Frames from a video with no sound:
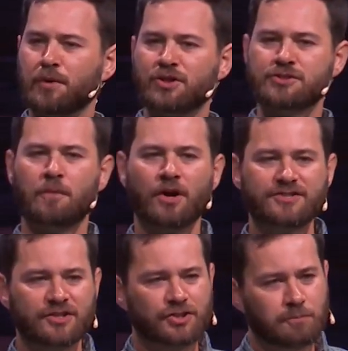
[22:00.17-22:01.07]
book
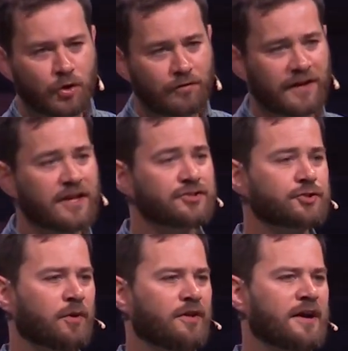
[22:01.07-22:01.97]
smarts. It should move
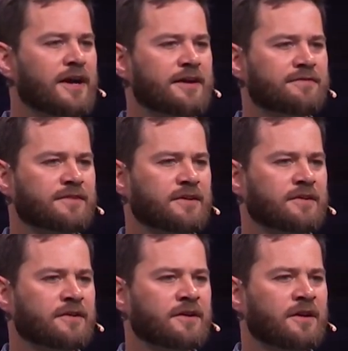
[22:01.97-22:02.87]
into our life.
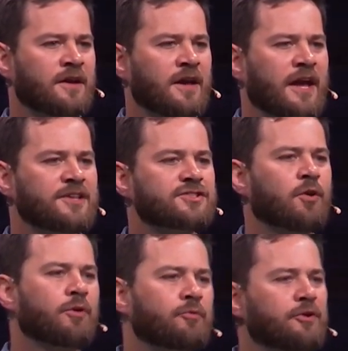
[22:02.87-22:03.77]
And
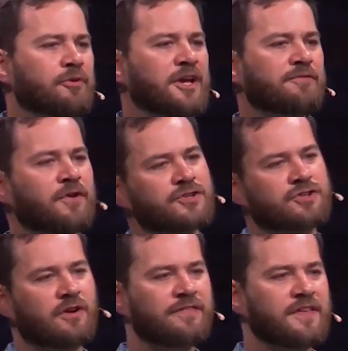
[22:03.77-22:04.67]
so when we read 1
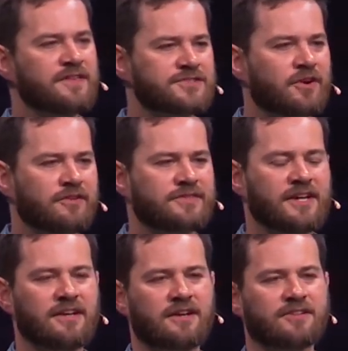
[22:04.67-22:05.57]
Corinthians
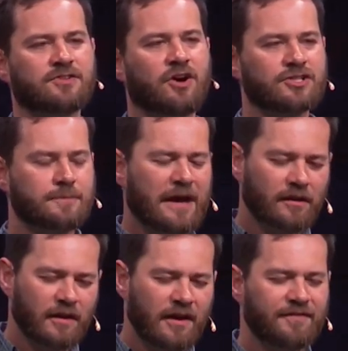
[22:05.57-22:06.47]
13 and it talks
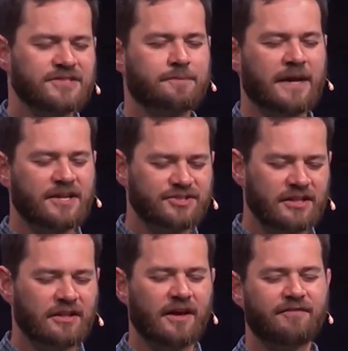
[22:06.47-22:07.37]
about love is
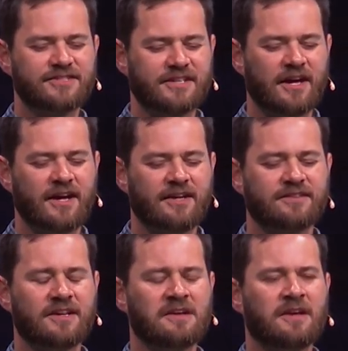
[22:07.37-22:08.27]
patient, love is kind,
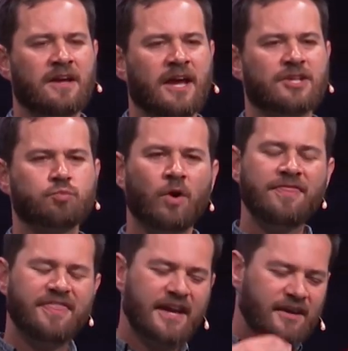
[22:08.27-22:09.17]
it's
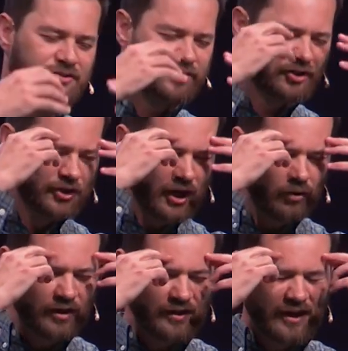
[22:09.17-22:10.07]
one thing to
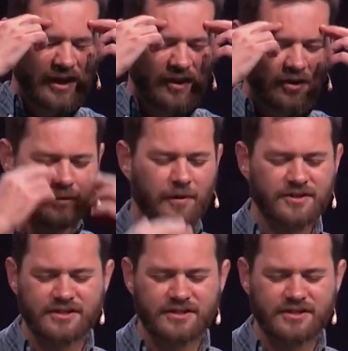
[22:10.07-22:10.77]
know it here, but it's